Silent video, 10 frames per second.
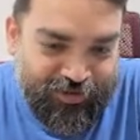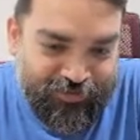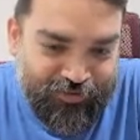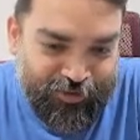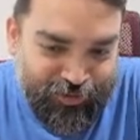for
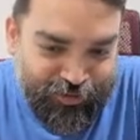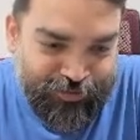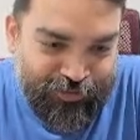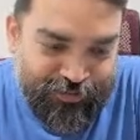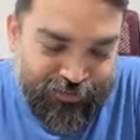you
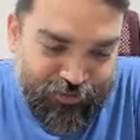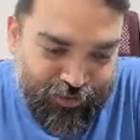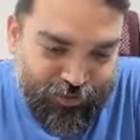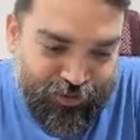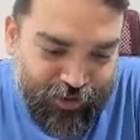to
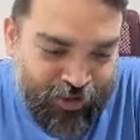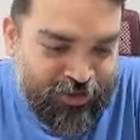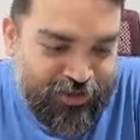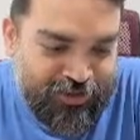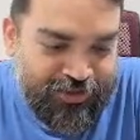launch
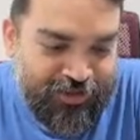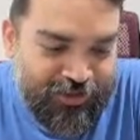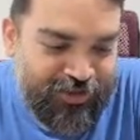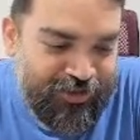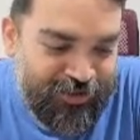
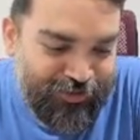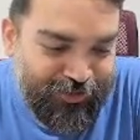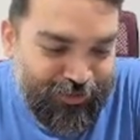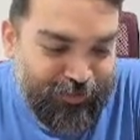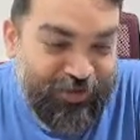your own
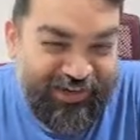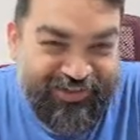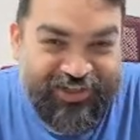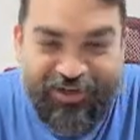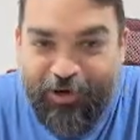private cloud